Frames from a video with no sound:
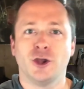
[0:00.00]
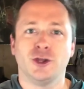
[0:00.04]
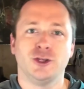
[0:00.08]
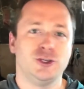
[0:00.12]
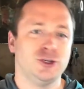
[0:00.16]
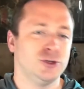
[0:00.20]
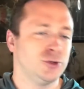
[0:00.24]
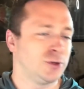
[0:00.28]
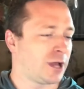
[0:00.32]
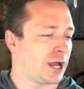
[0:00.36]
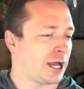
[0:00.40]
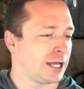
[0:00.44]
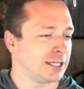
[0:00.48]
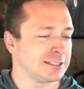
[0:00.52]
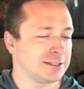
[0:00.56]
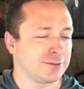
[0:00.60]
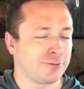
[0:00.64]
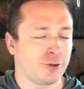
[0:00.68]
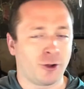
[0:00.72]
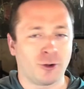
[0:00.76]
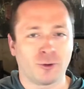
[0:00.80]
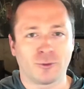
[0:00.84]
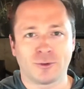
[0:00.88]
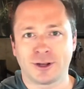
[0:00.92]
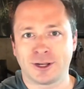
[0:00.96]
you guys have
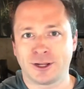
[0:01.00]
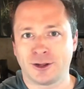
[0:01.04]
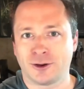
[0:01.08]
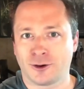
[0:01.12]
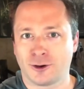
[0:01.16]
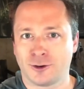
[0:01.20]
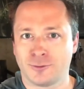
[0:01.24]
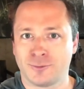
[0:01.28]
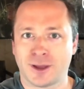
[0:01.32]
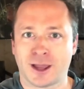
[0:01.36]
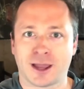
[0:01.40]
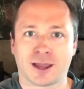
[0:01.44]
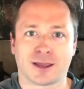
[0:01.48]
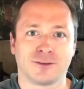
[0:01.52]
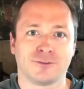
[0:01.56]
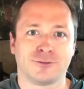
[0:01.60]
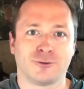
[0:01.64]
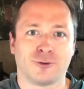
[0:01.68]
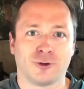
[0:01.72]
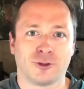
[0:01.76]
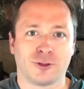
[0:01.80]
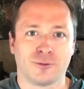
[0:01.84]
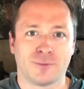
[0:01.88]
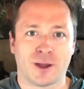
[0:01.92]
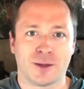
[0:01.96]
already heard back and
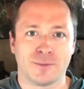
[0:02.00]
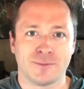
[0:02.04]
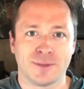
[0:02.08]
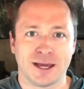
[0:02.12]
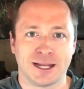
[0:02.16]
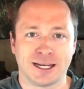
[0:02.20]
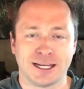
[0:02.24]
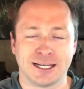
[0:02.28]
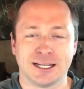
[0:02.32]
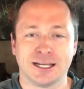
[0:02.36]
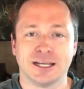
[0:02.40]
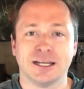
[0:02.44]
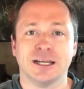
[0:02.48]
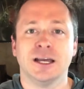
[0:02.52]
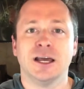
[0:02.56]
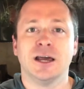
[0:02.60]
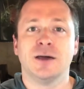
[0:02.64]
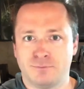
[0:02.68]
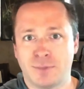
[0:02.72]
forth about Merida.